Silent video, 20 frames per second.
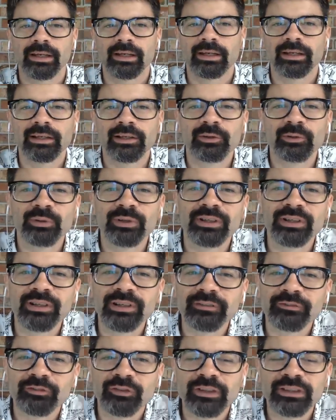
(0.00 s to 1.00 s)
Hello
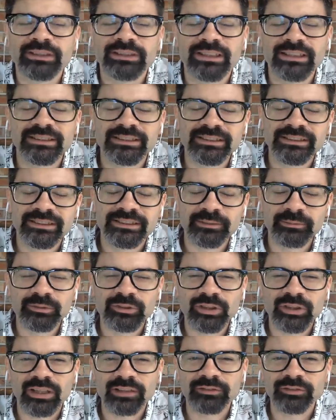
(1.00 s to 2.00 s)
Internet friends, this is Tim
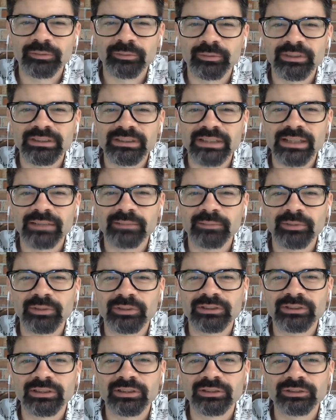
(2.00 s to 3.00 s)
Schrock from Design
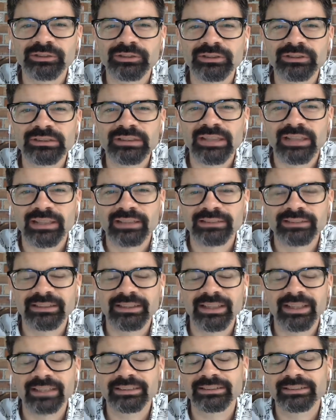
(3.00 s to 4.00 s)
Build Solutions. On
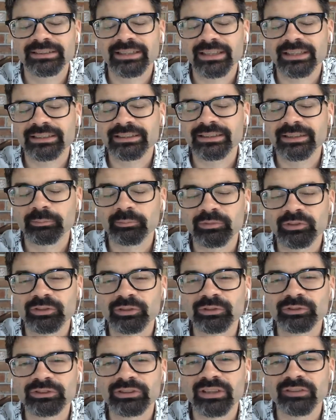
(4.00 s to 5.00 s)
today's Tech Tip
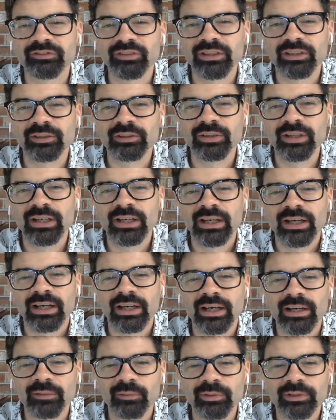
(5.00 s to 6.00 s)
Tuesday video,
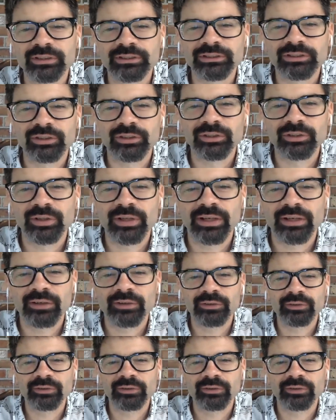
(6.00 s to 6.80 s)
I want to show you how